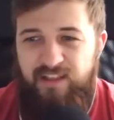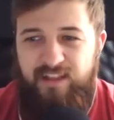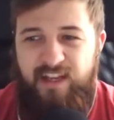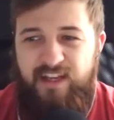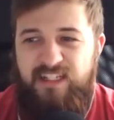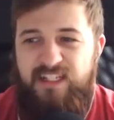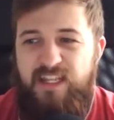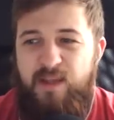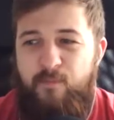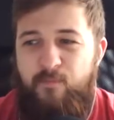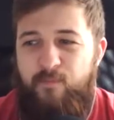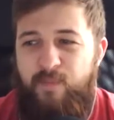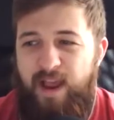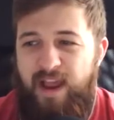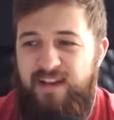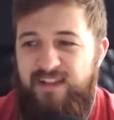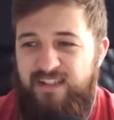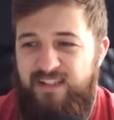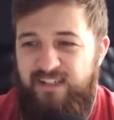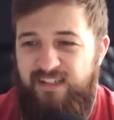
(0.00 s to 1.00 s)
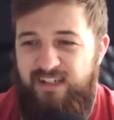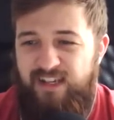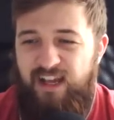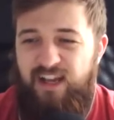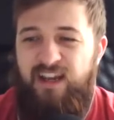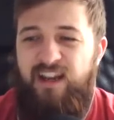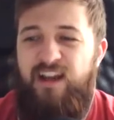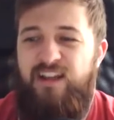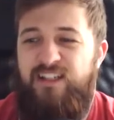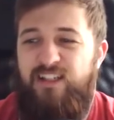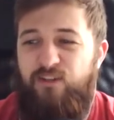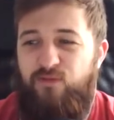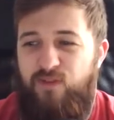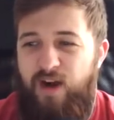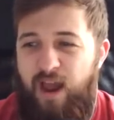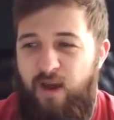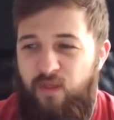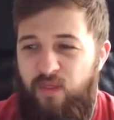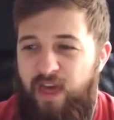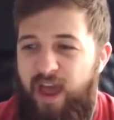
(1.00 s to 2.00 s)
That's the best color. It's
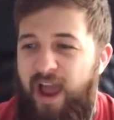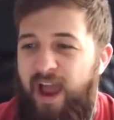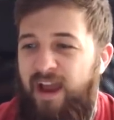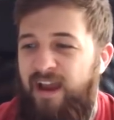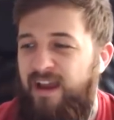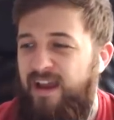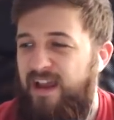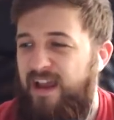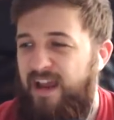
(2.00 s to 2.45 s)
around that.